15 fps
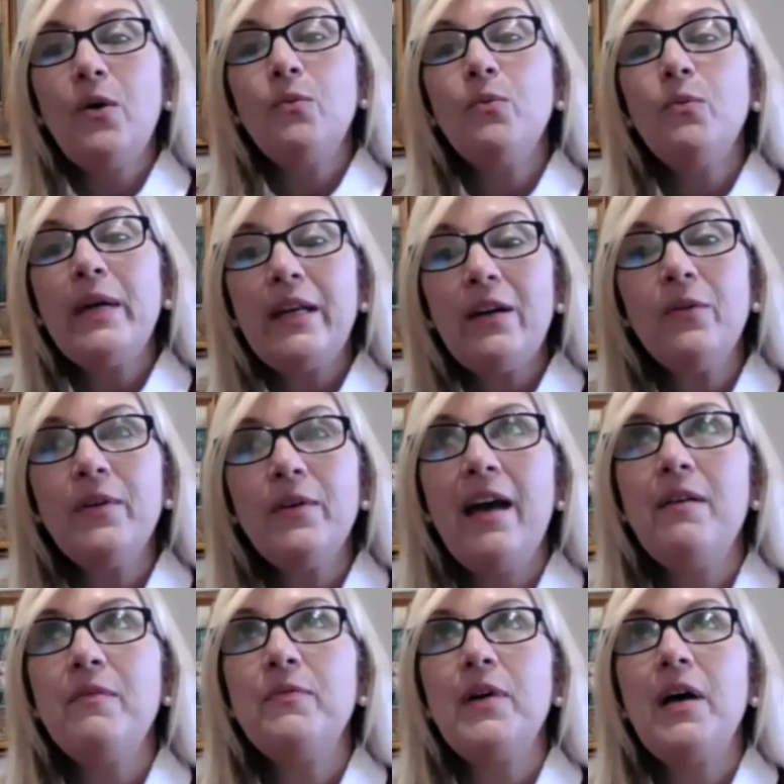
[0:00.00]
we don't
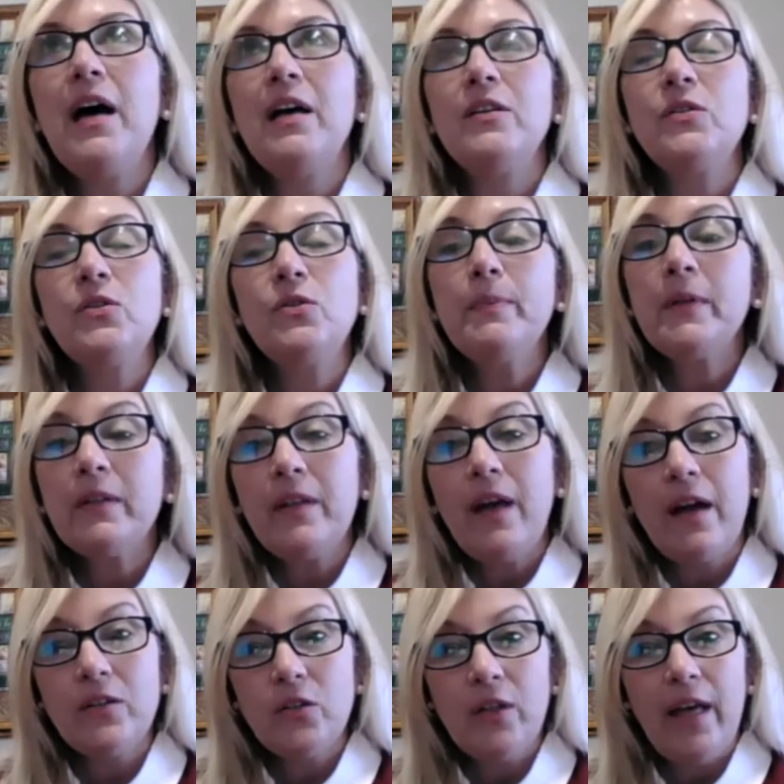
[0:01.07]
have super
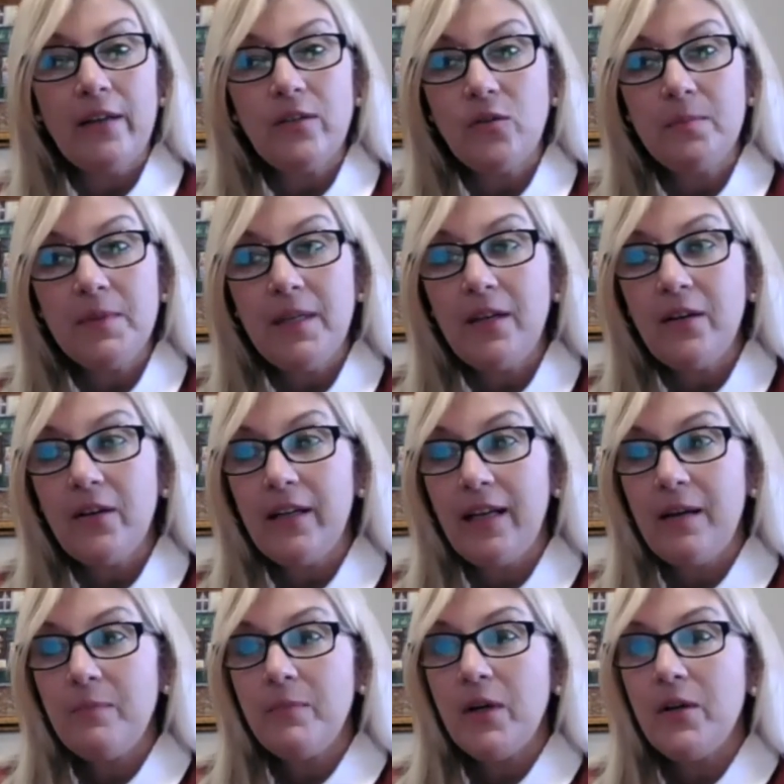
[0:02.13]
large classrooms here at
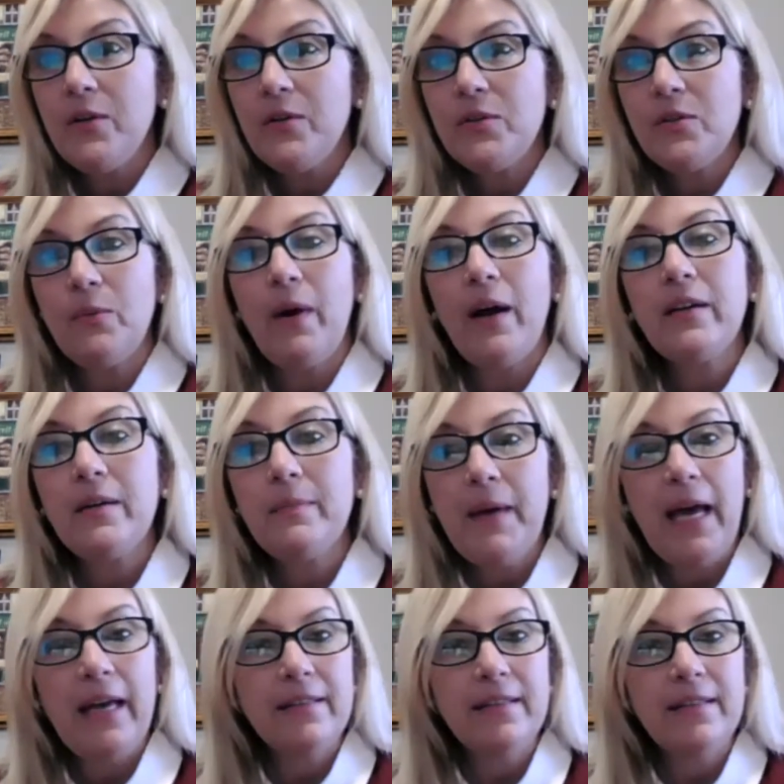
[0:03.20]
Ambrose, so our
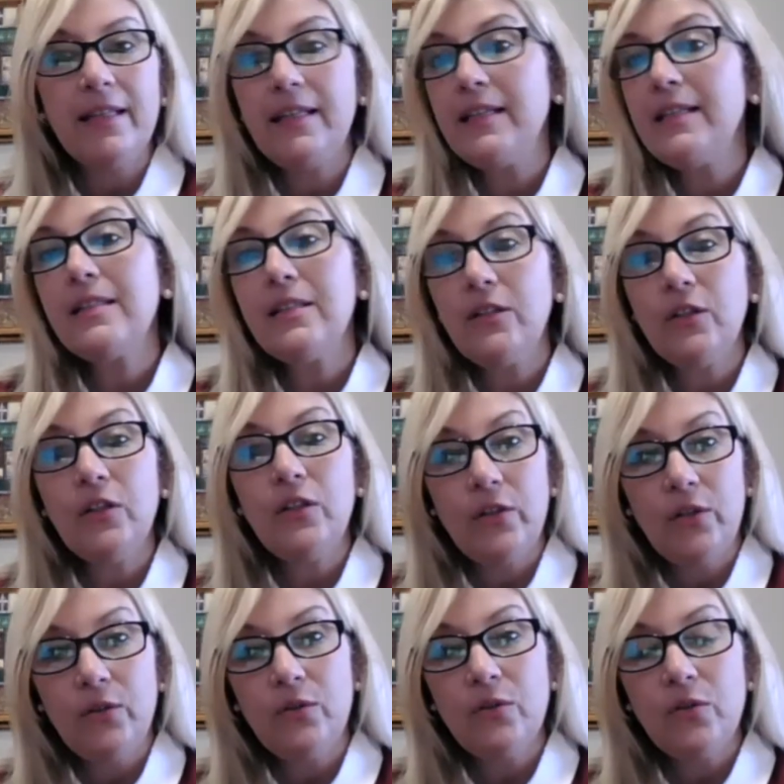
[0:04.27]
capacity isn't
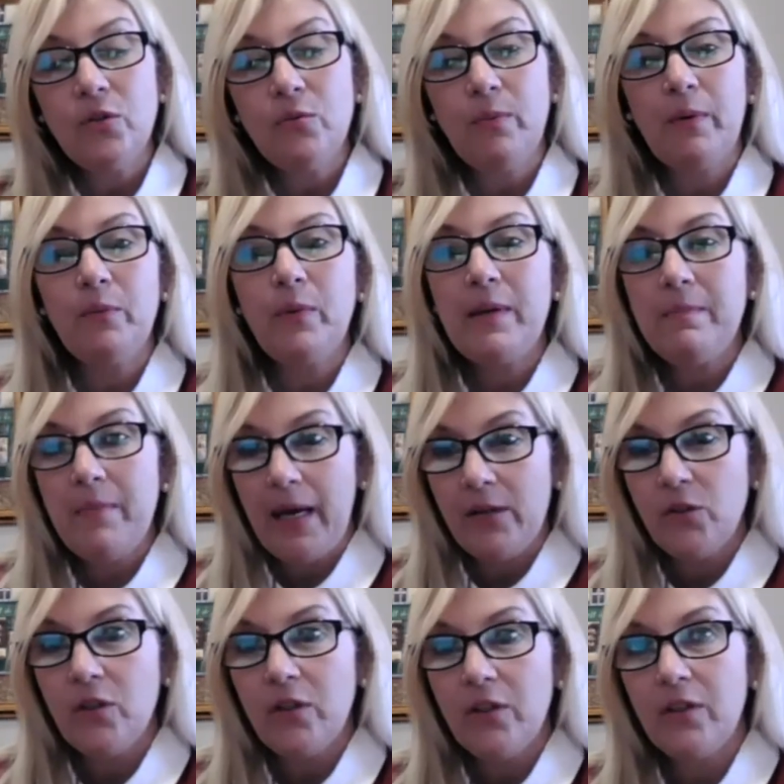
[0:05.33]
huge. When we
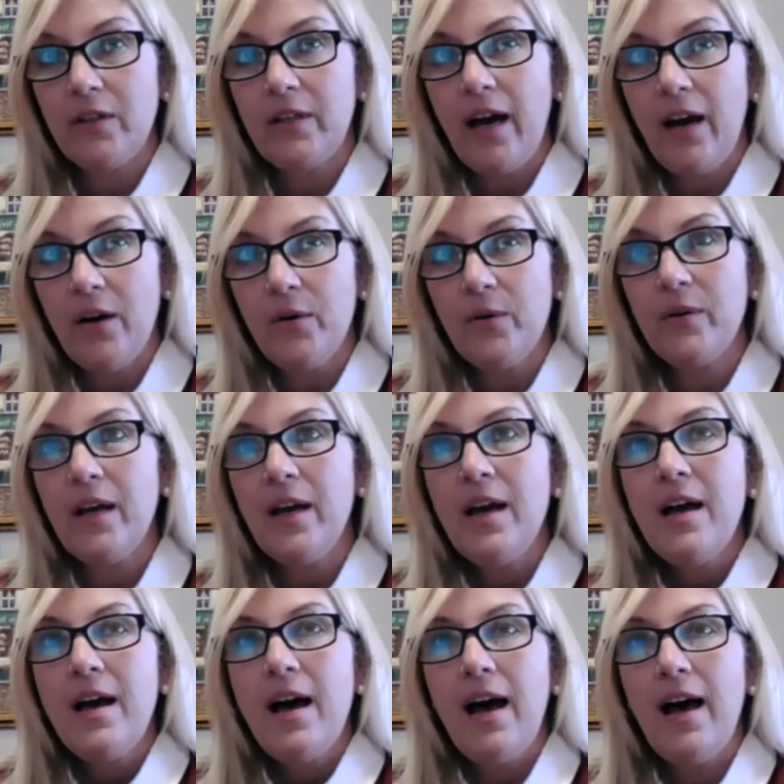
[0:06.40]
measured out,
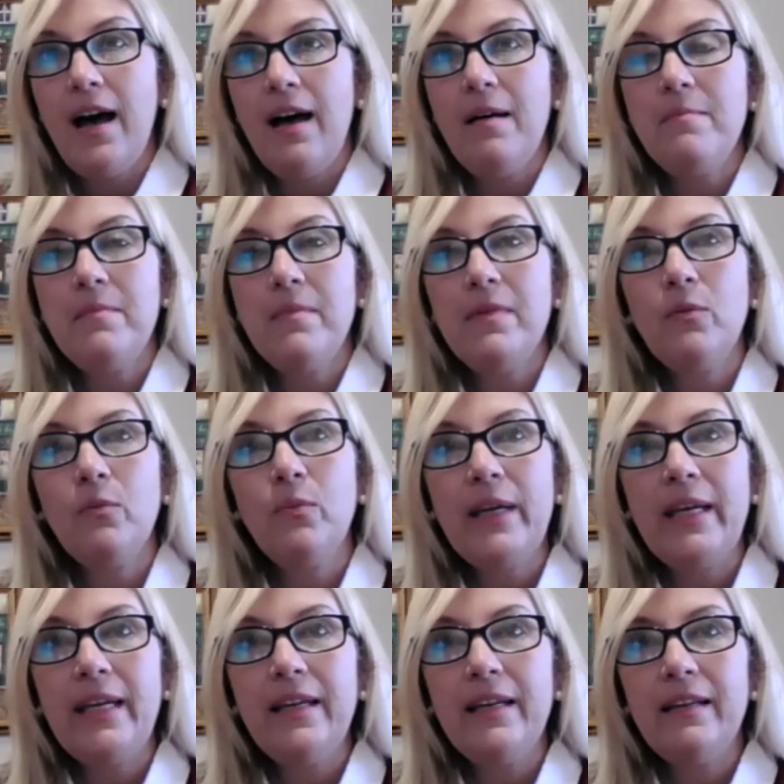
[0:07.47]

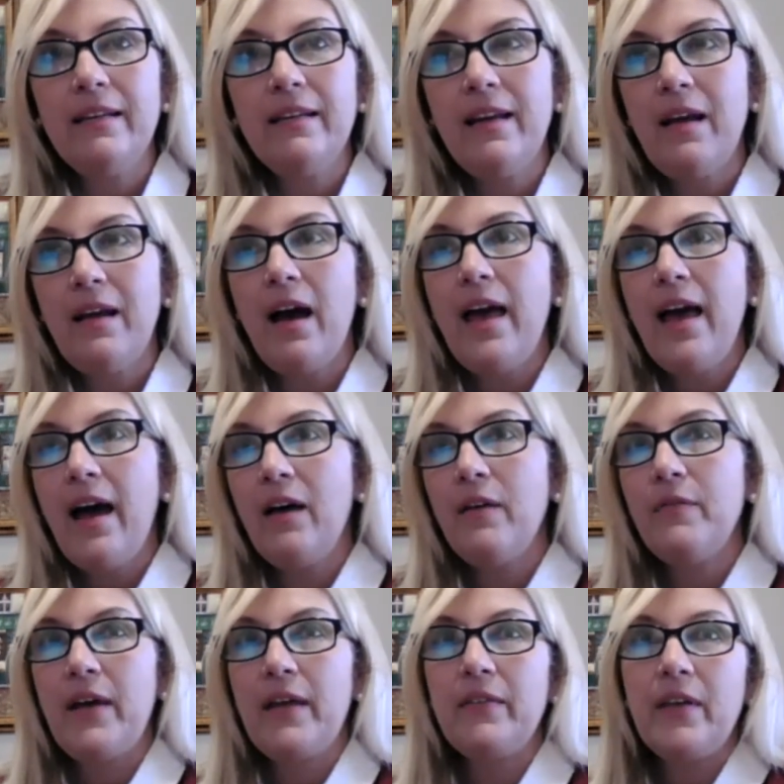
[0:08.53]
we
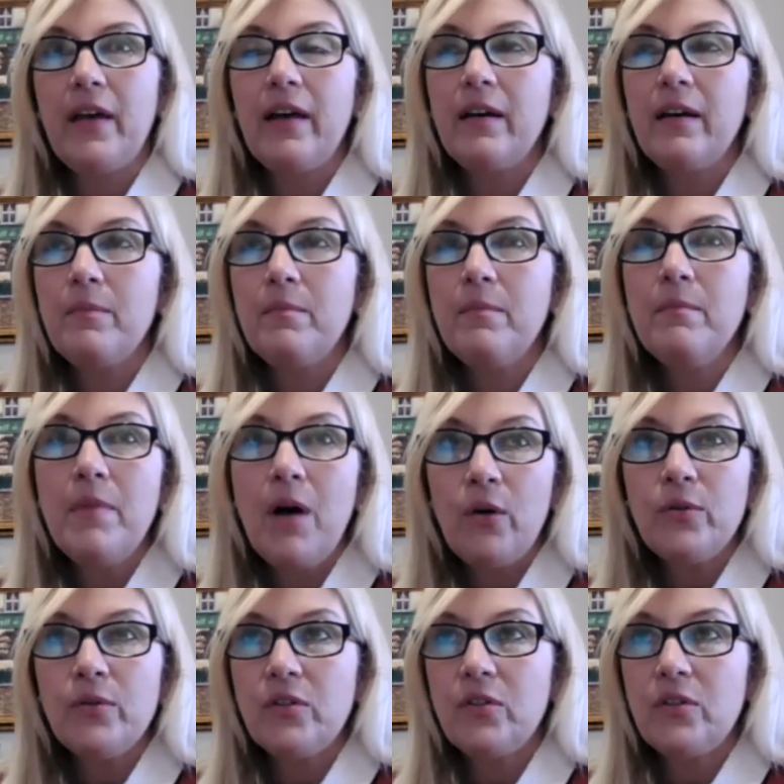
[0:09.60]
have at the
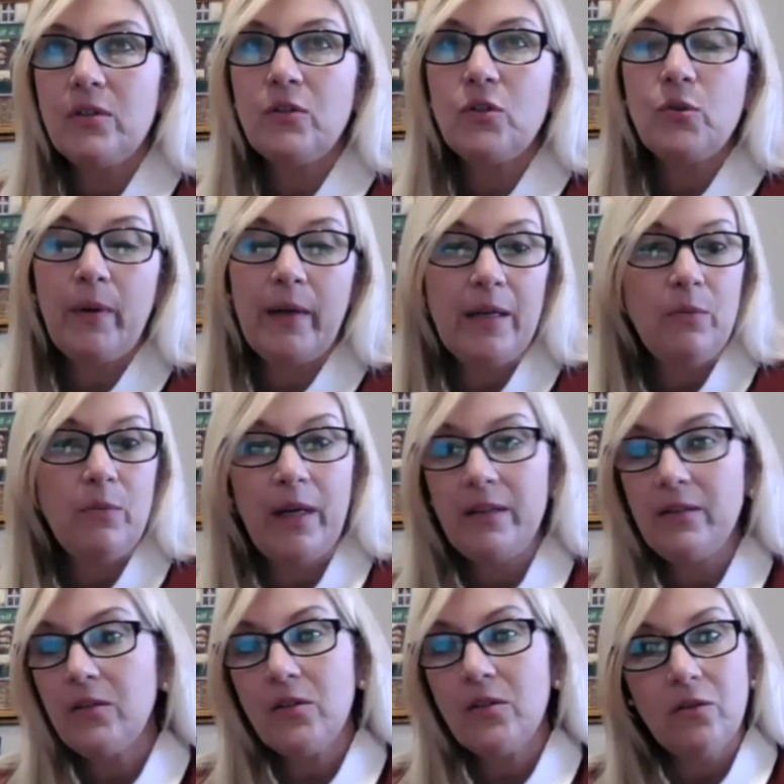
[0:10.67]
most
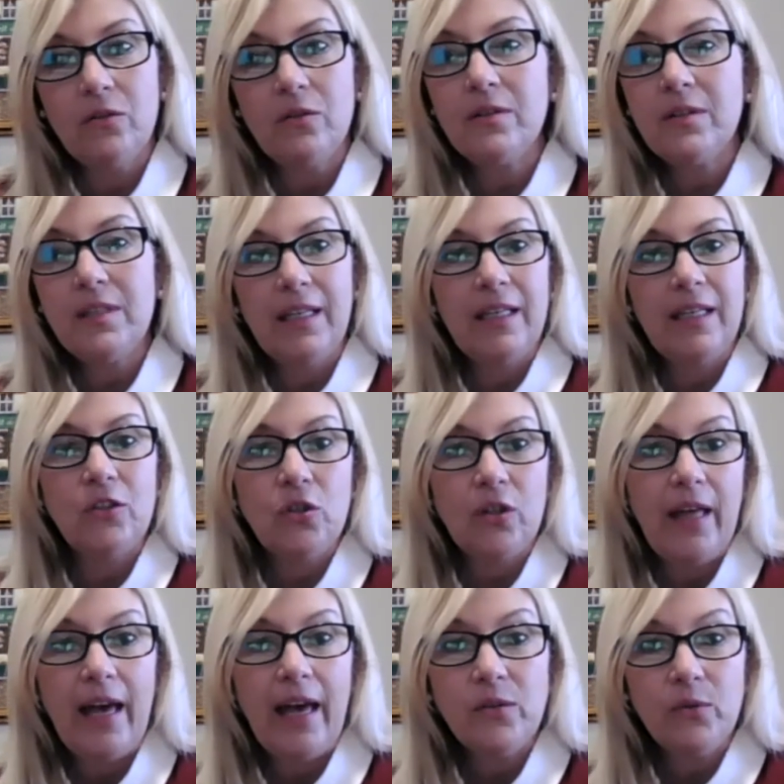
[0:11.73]
21 students in each
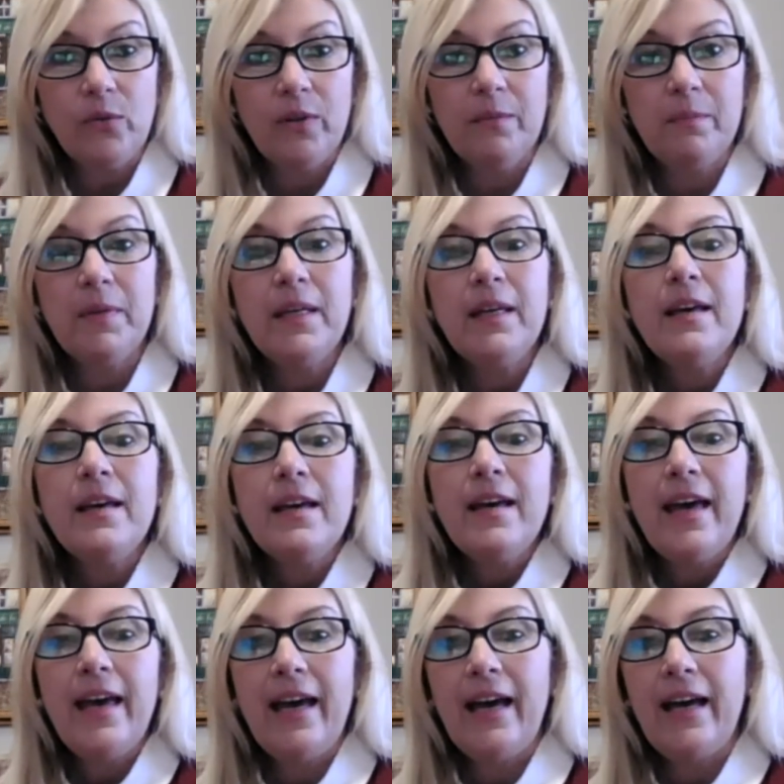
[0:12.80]
classroom,
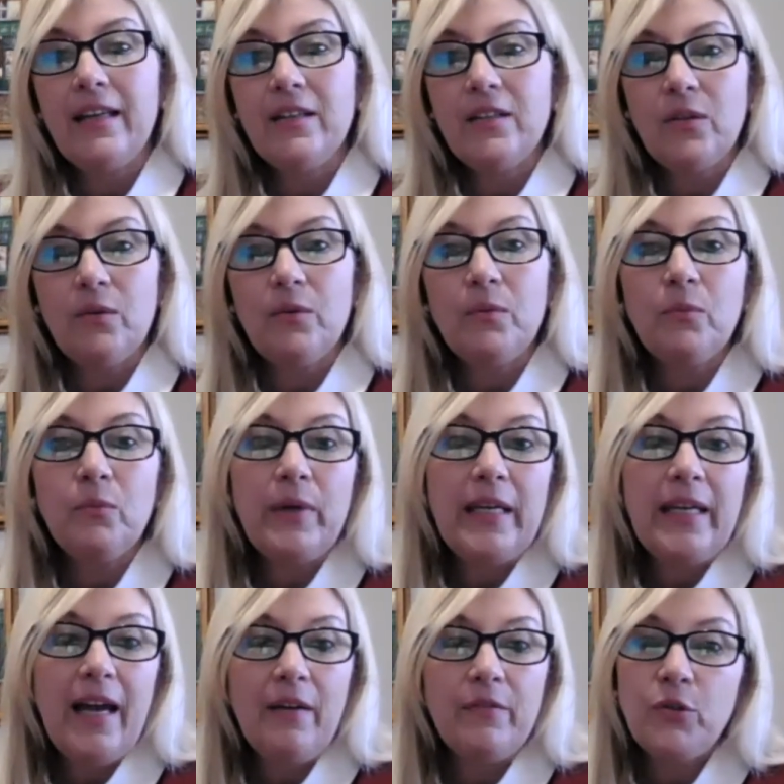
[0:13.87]
and
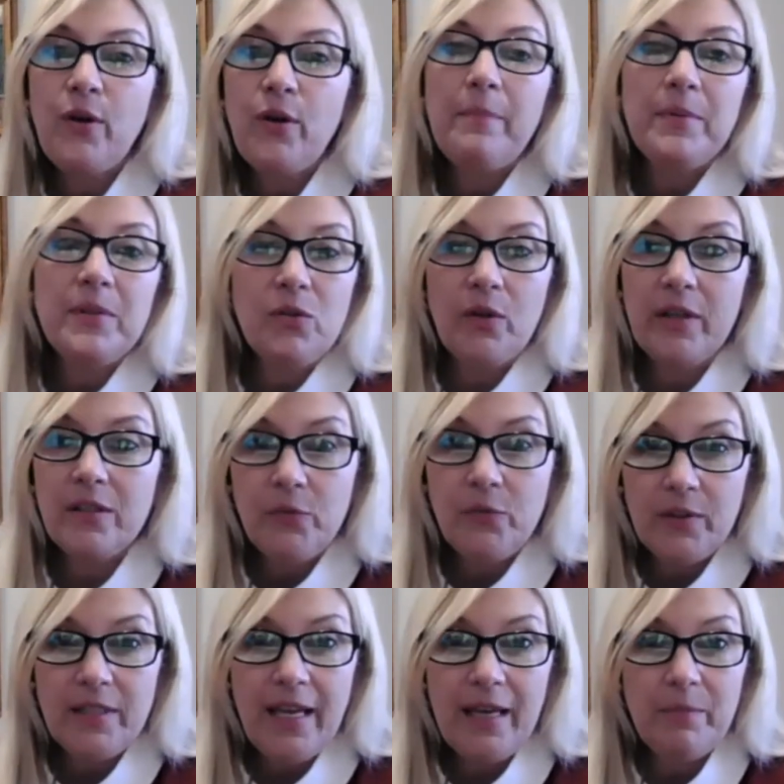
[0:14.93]
we have trapezoids
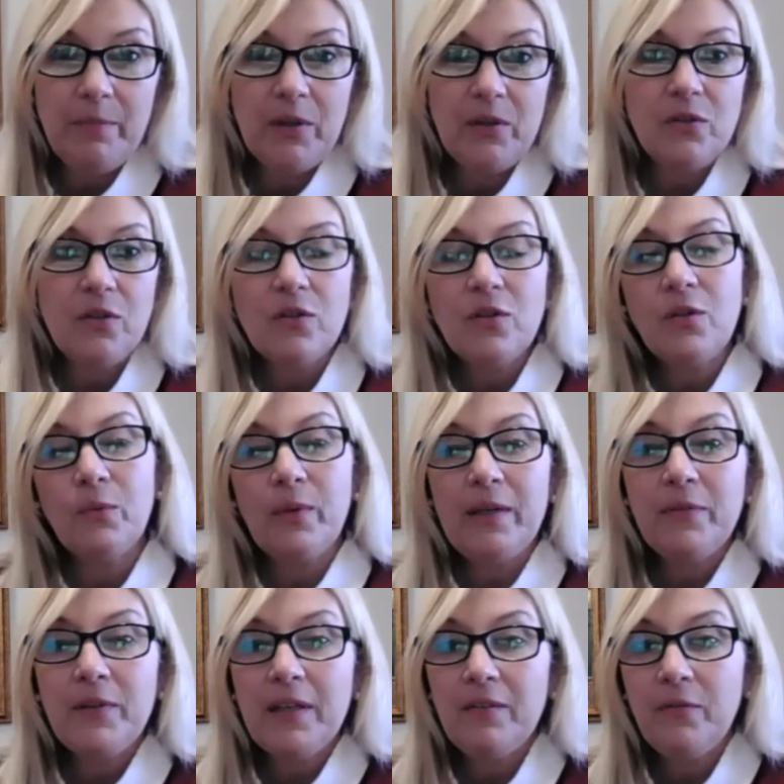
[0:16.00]
for tables. So
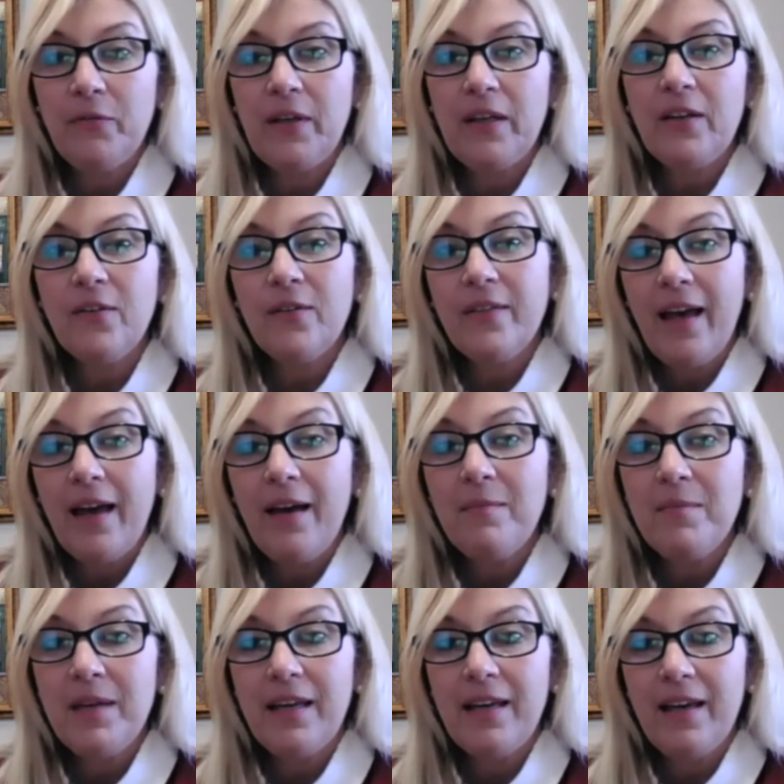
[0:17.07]
we've configured them.